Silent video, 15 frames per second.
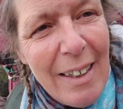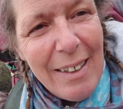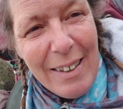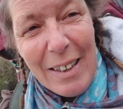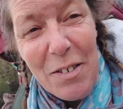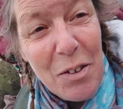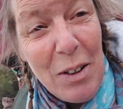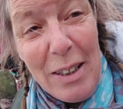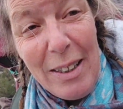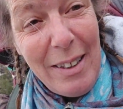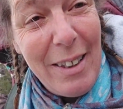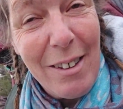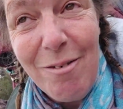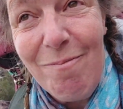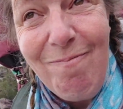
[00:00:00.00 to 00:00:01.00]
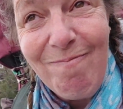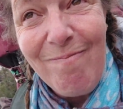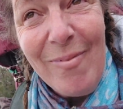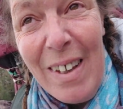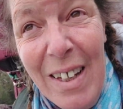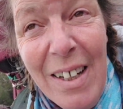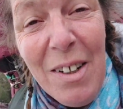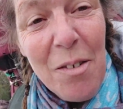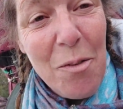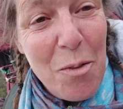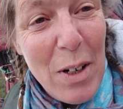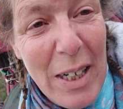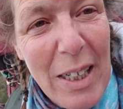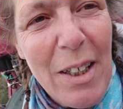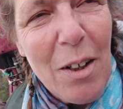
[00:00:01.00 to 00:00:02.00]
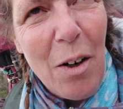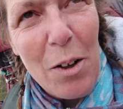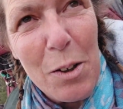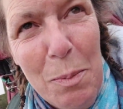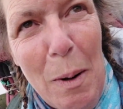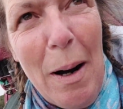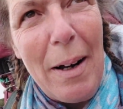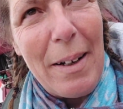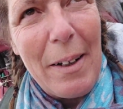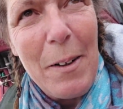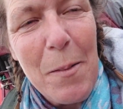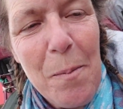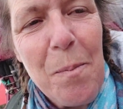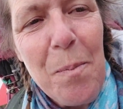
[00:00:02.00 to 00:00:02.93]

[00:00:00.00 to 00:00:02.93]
literally really close by.